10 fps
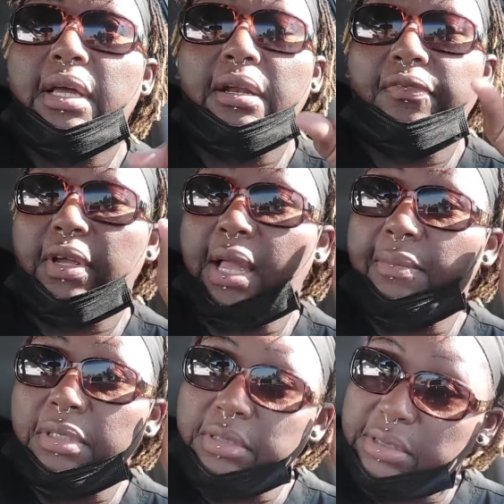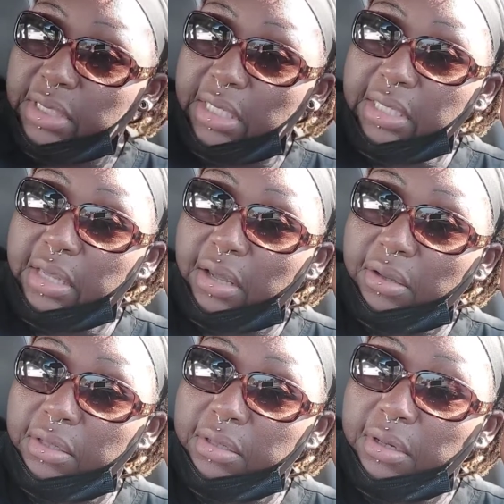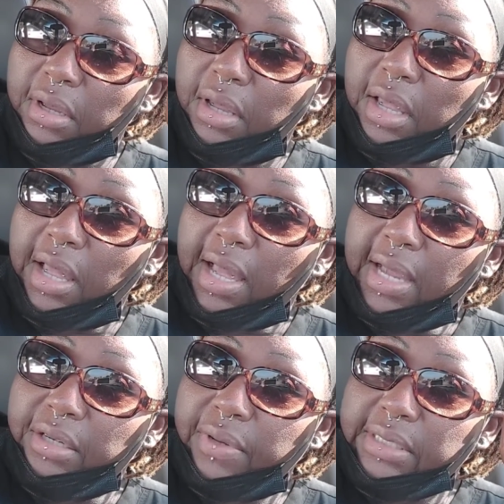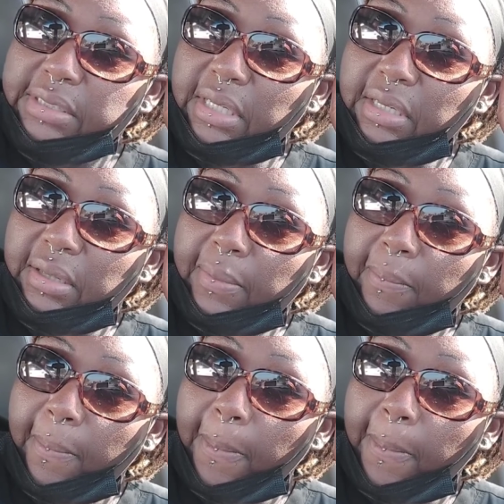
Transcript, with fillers: I don't forgot my little saying, y'all. How do I say it?